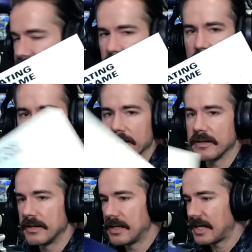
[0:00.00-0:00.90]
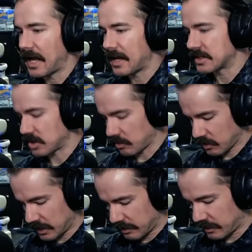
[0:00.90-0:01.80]
find. And it's a
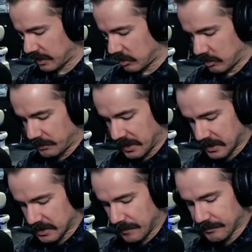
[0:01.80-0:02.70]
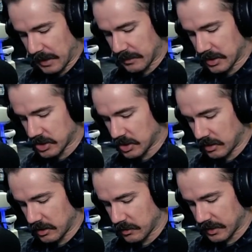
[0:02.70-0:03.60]
really, really cool piece. I'm going to show
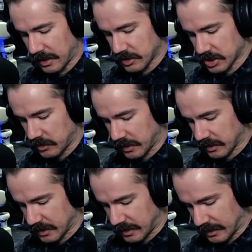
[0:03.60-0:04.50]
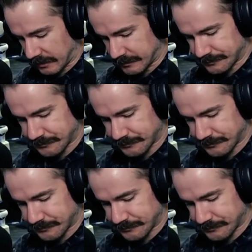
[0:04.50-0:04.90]
you without showing the